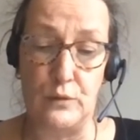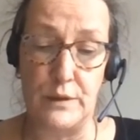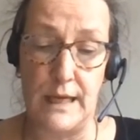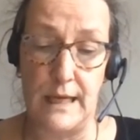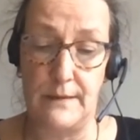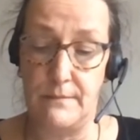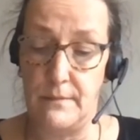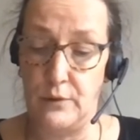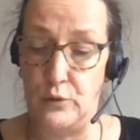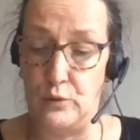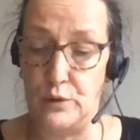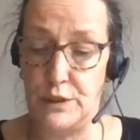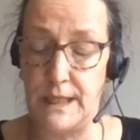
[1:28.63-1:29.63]
name
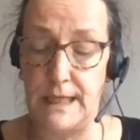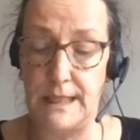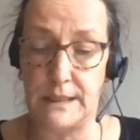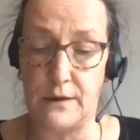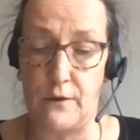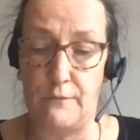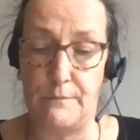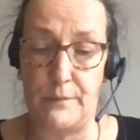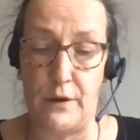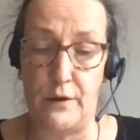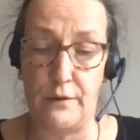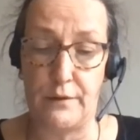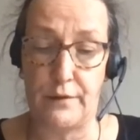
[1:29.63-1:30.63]
your date of
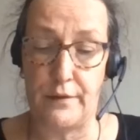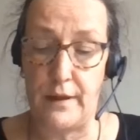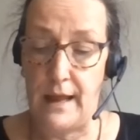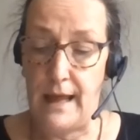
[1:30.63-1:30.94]
birth